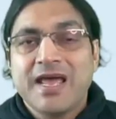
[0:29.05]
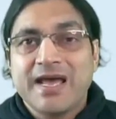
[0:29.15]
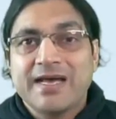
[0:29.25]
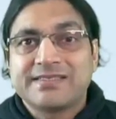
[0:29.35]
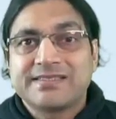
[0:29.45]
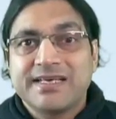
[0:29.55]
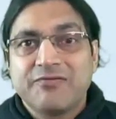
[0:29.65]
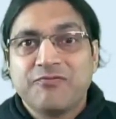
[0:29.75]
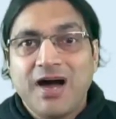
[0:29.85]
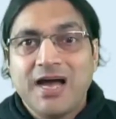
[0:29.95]
X
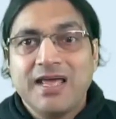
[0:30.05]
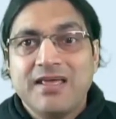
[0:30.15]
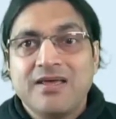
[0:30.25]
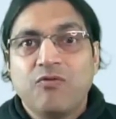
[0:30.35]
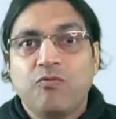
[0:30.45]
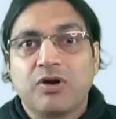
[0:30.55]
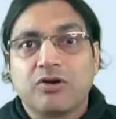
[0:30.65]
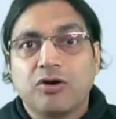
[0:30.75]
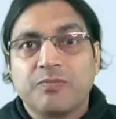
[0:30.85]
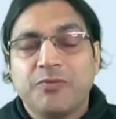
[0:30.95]
and Y were
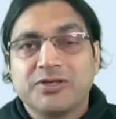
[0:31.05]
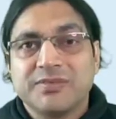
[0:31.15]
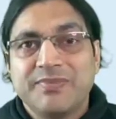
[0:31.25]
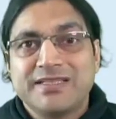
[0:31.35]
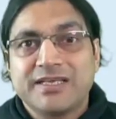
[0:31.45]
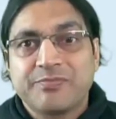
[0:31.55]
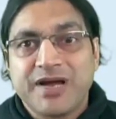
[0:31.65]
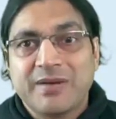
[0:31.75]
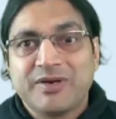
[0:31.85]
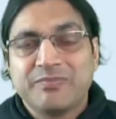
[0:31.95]
not possible in that
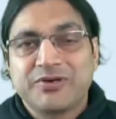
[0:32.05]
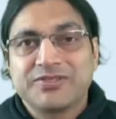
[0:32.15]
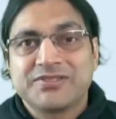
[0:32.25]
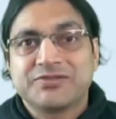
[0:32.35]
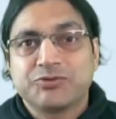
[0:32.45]
prime number question.